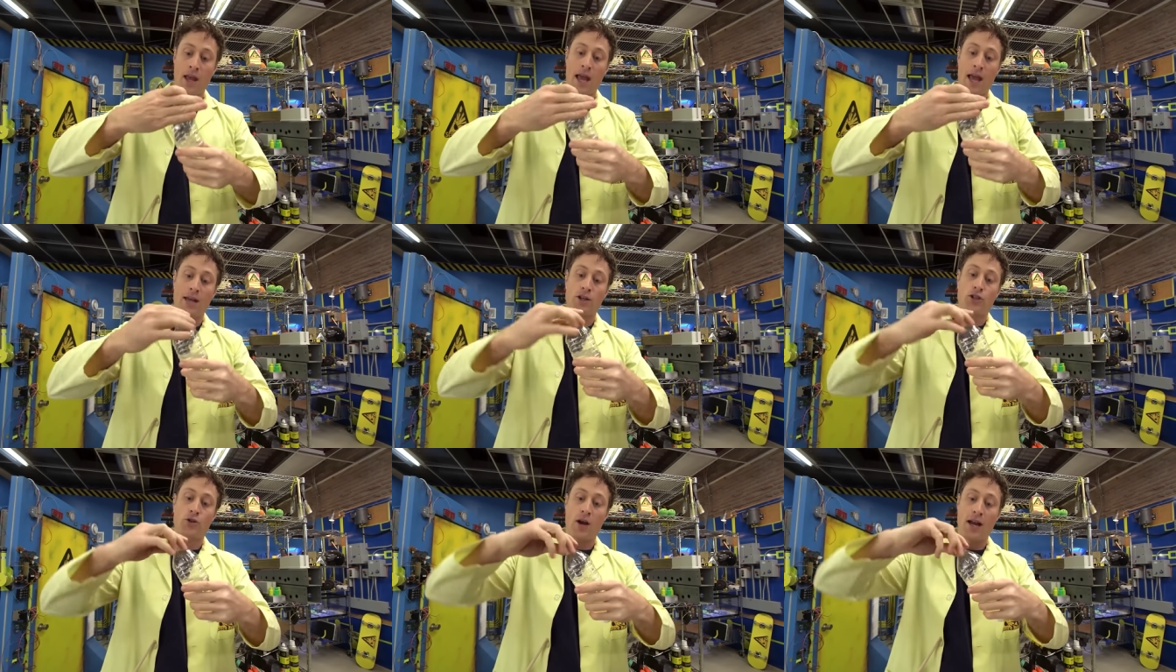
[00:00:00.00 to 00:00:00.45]

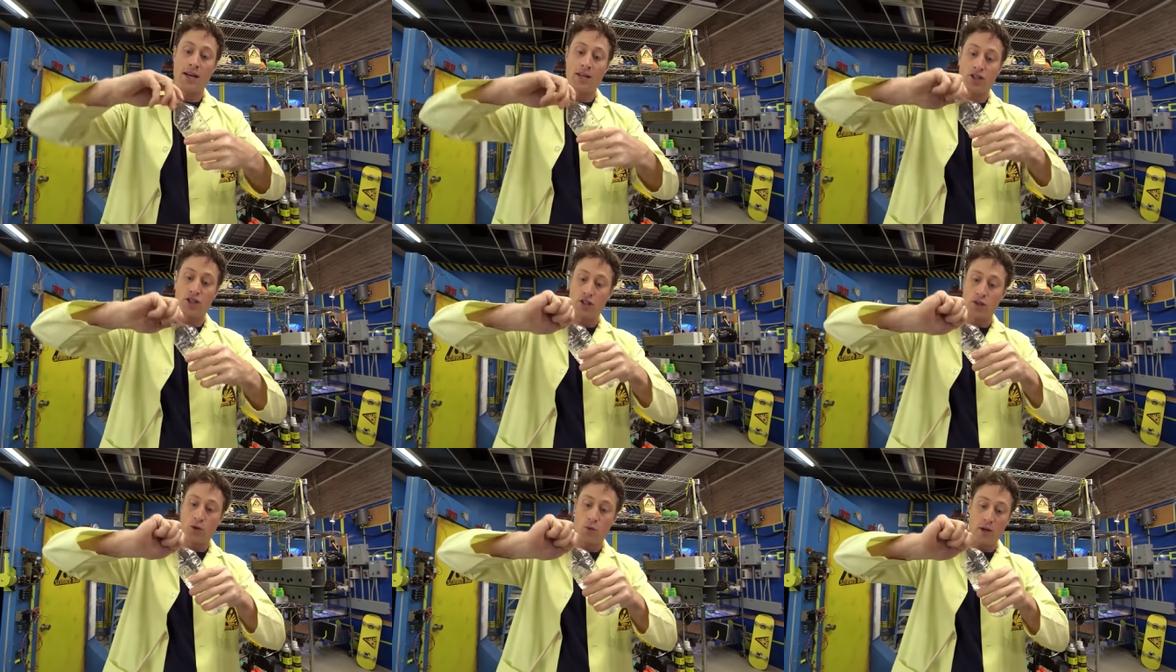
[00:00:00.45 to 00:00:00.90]
and try to
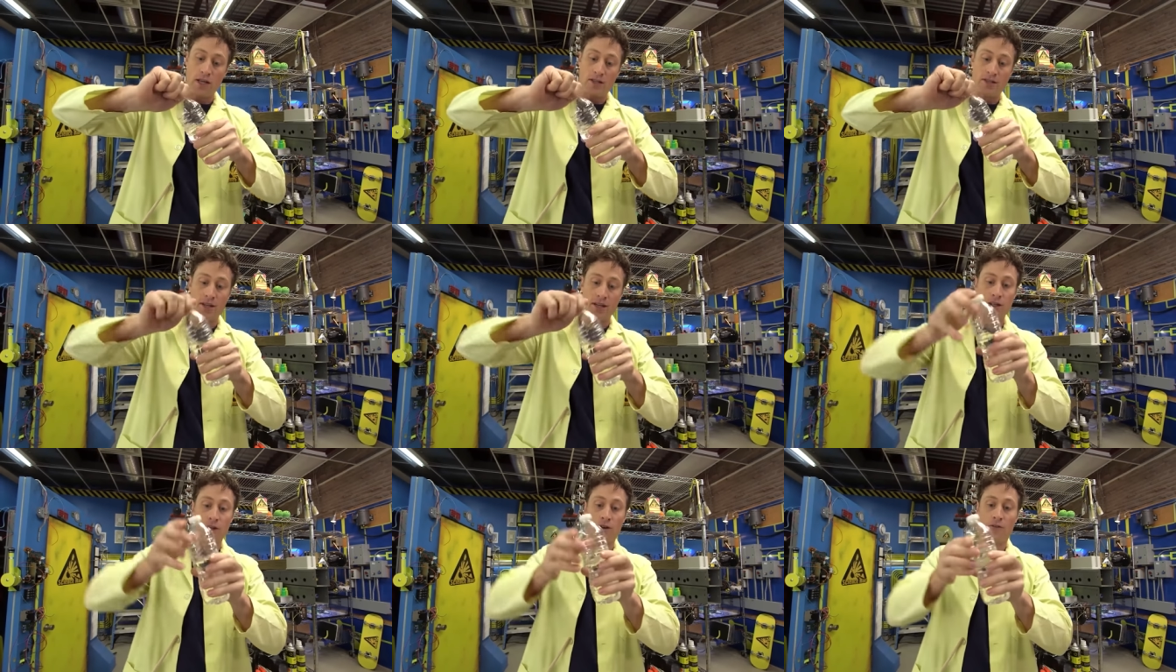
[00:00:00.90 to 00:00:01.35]

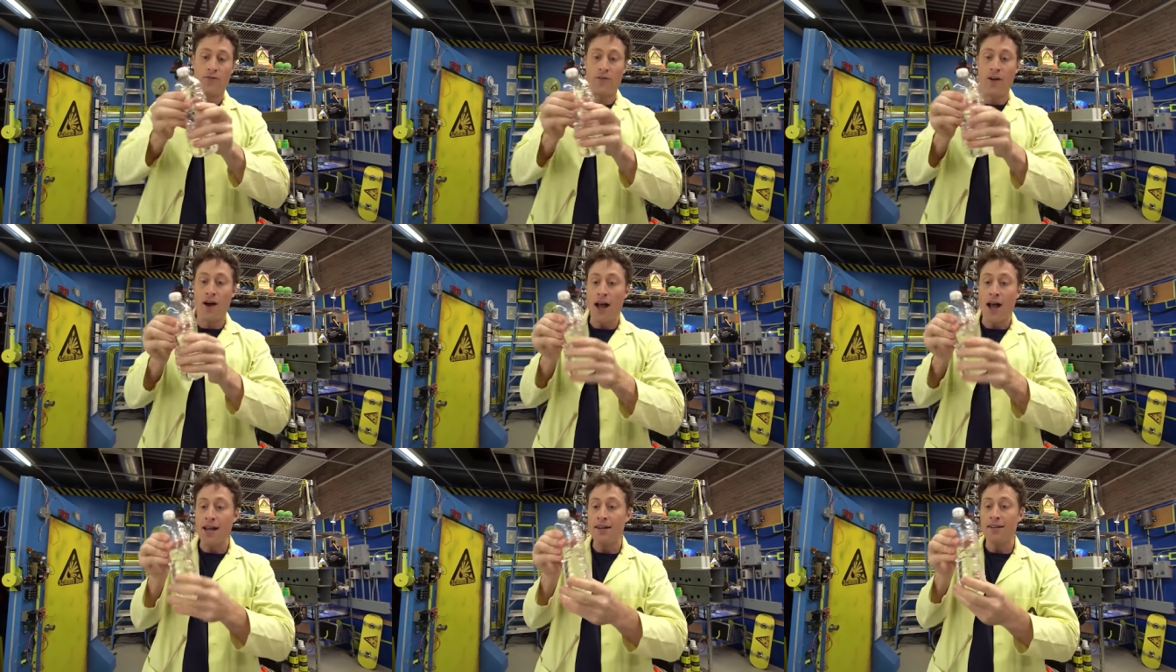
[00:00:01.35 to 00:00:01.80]
squeeze it, you'll
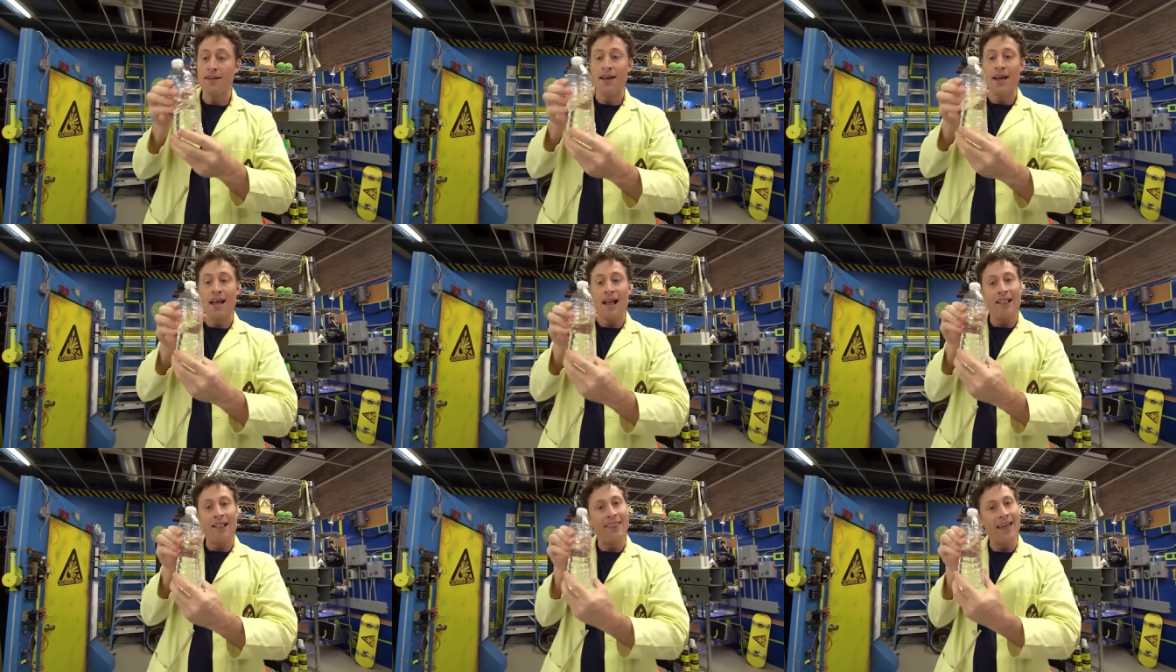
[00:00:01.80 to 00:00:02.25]
find
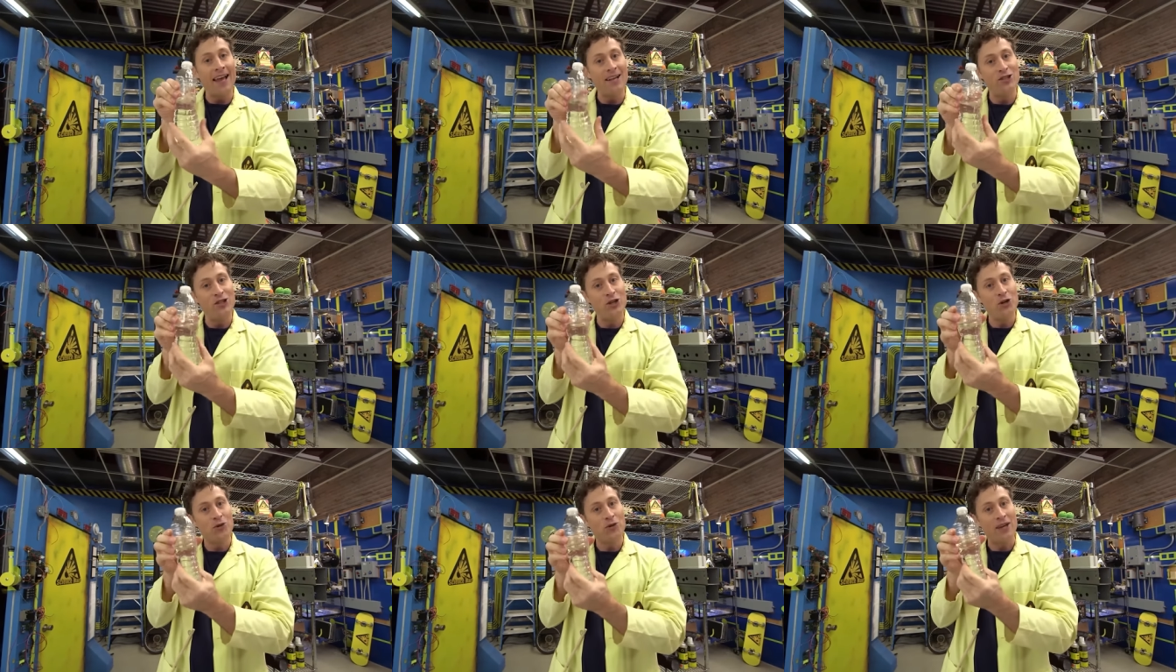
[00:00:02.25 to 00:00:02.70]
that you